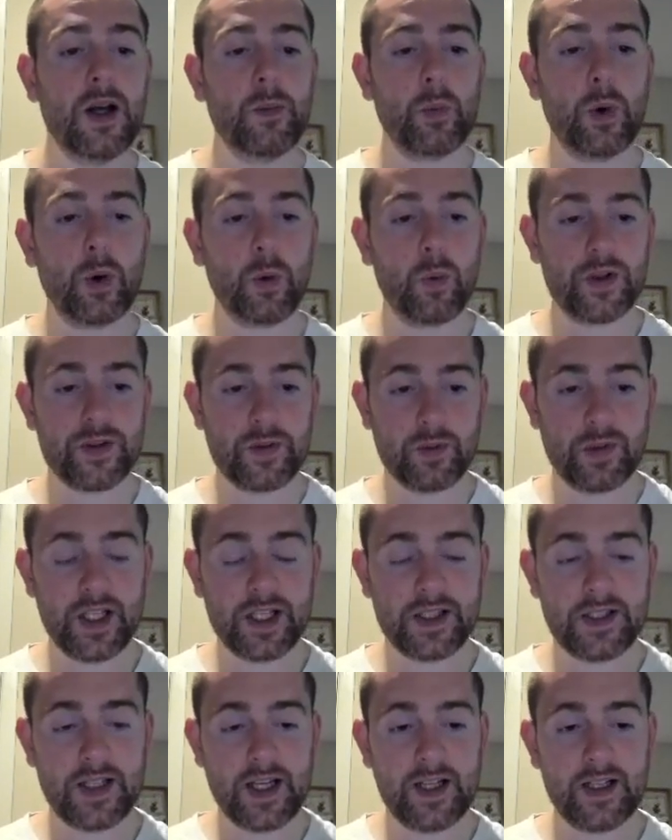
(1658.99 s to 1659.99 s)
but once we
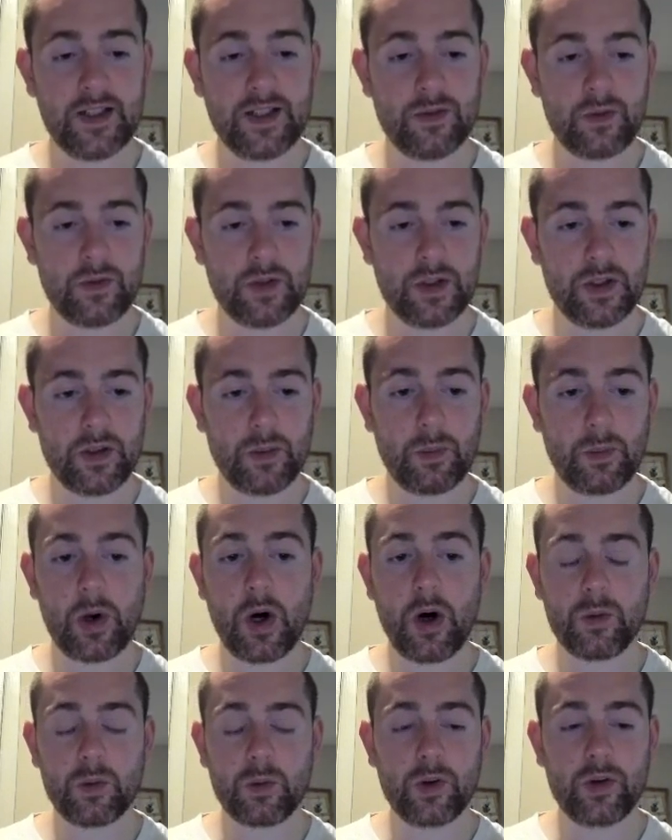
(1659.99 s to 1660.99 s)
get that in the
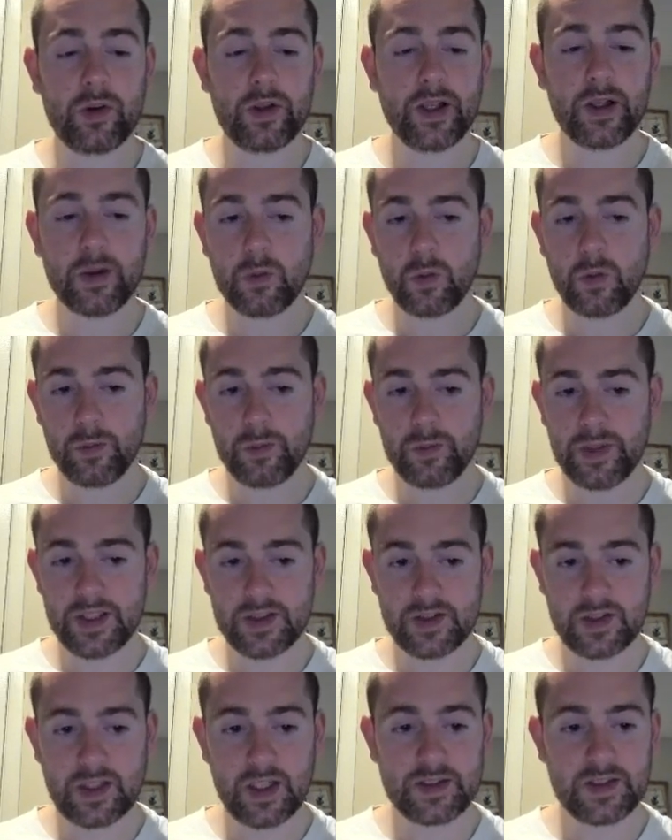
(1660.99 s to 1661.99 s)
ball rolling, we'll be
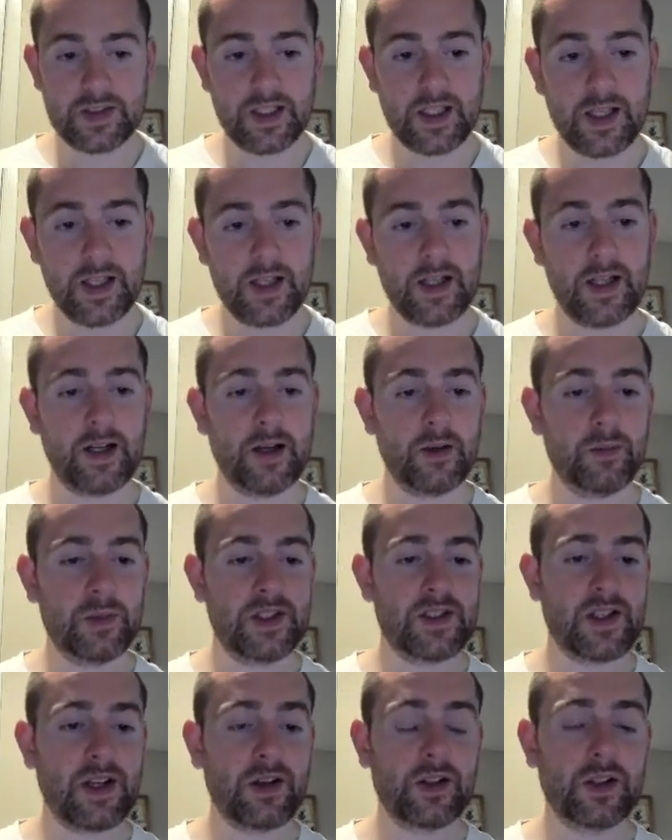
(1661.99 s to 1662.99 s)
discussing it and I'll be
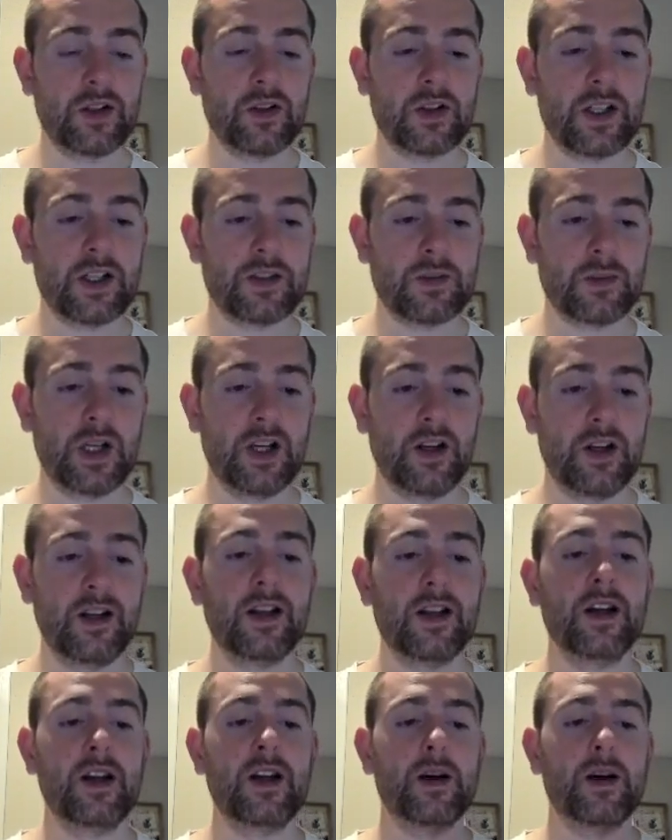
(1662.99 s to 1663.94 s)
telling you guys about it.